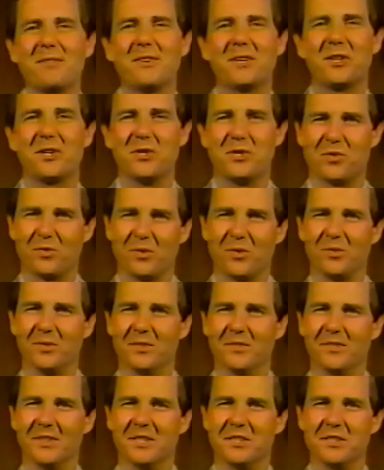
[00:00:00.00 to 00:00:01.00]
Traffic control
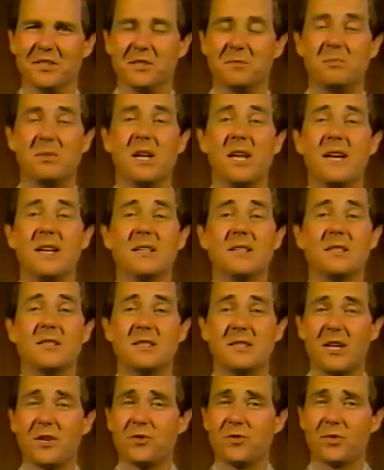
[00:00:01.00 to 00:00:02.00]
devices play an
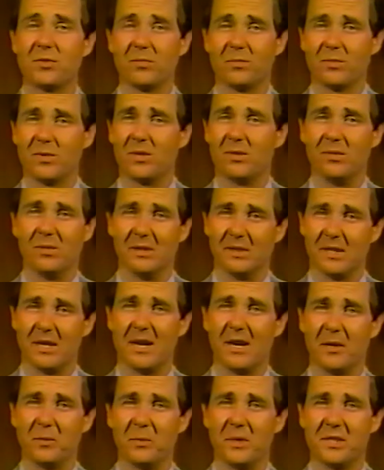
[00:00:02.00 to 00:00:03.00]
essential role in
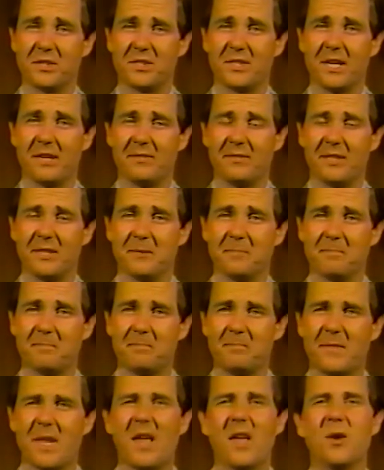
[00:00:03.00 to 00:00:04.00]
highway safety.
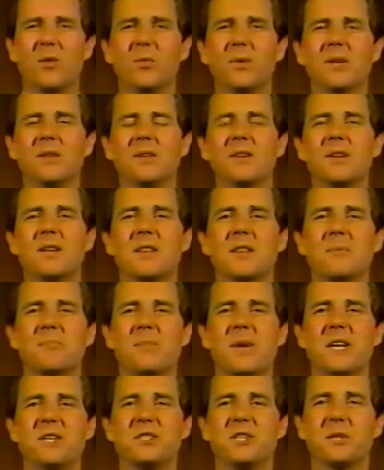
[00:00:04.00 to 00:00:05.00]
We'll look at the
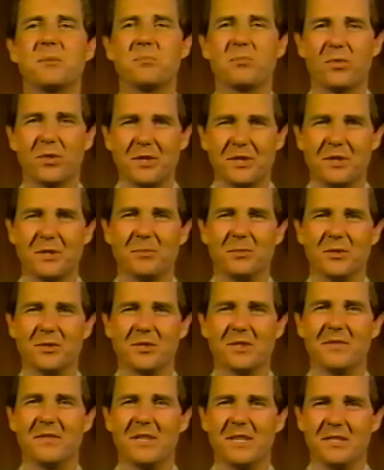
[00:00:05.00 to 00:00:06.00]
basic
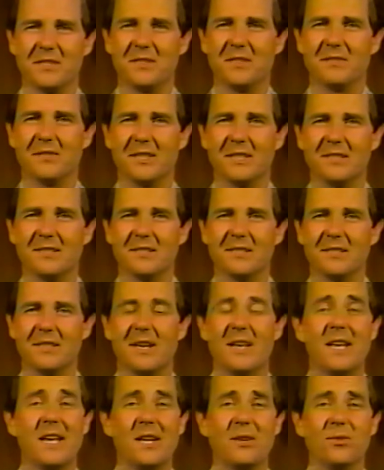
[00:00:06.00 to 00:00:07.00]
principles of these devices
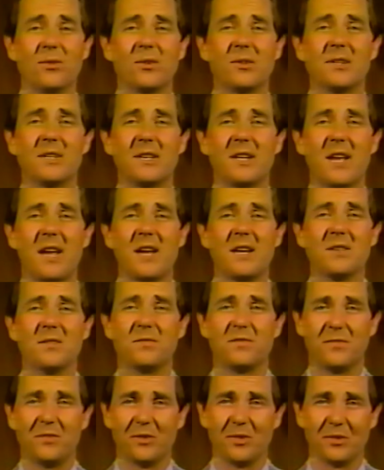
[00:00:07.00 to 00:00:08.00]
in order to gain a
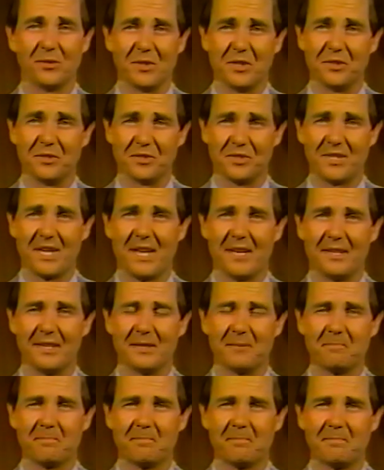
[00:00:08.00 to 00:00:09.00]
fuller
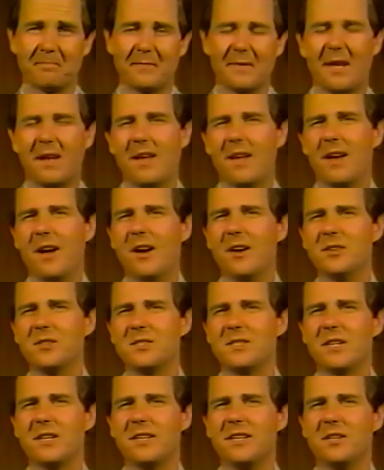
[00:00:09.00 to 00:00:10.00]
understanding. Our
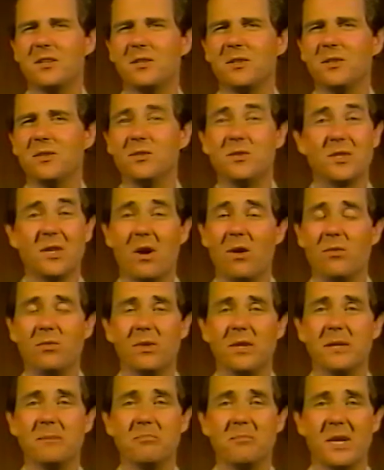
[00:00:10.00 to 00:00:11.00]
study includes
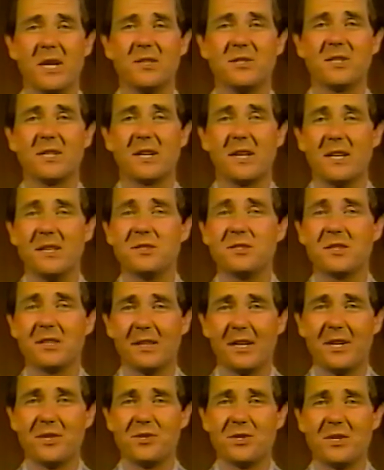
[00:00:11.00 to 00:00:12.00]
only basic
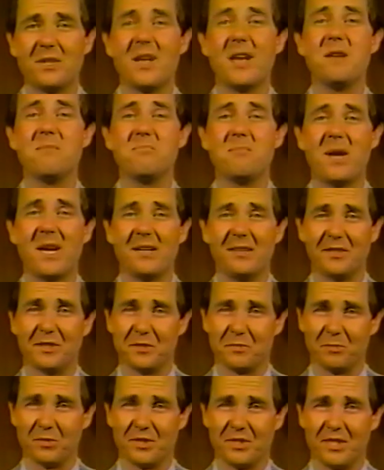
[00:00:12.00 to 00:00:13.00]
installation and
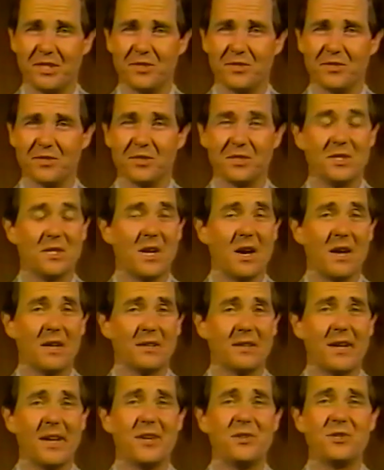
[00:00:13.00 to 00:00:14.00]
maintenance procedures,
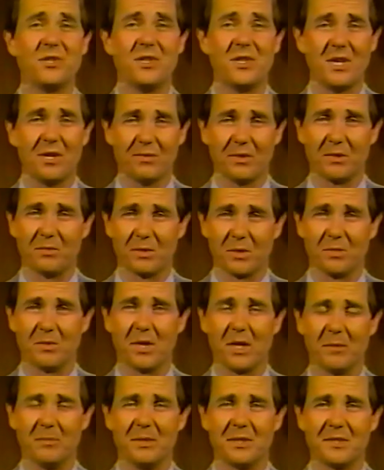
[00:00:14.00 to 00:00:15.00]
not engineering
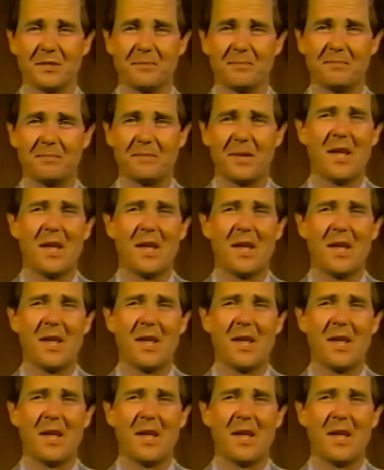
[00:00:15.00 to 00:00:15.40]
requirements.